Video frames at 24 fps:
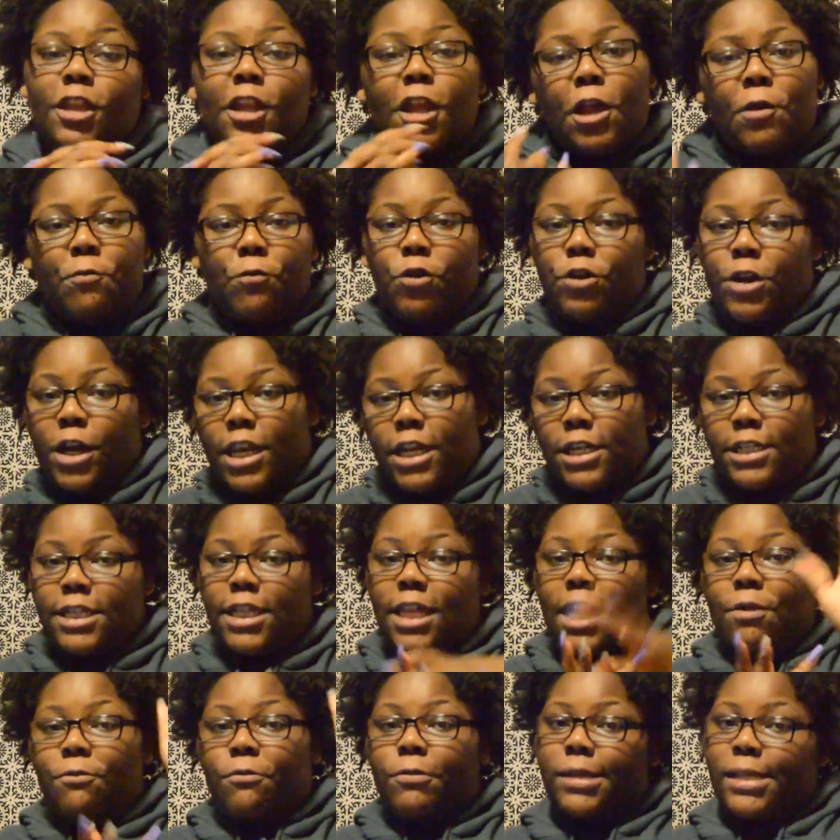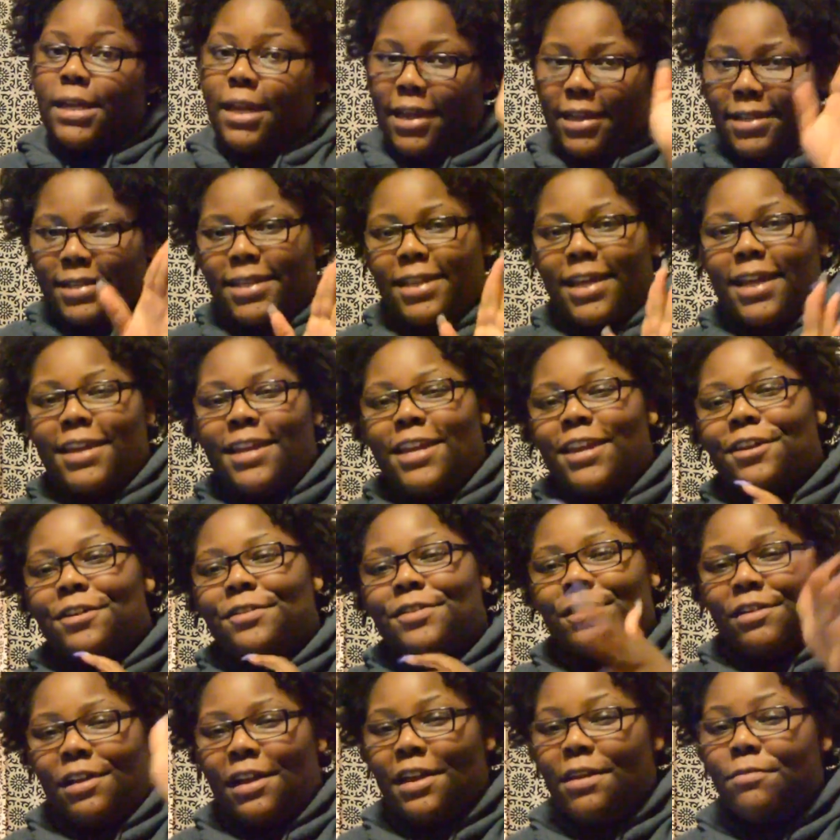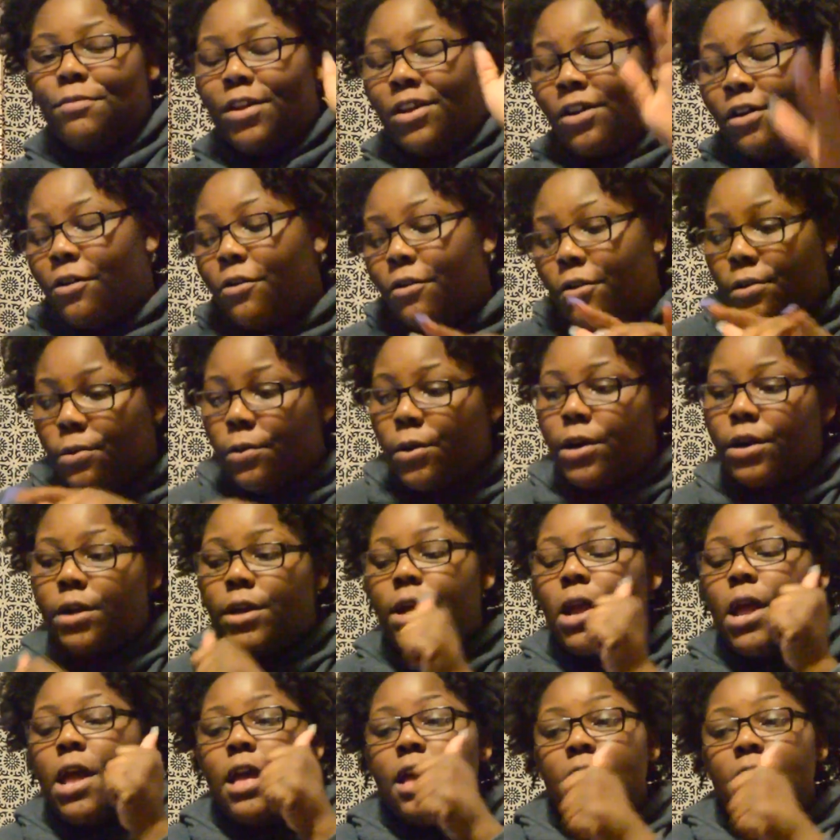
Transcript: And we'll get into that once I get to that year. So I am going to go in order.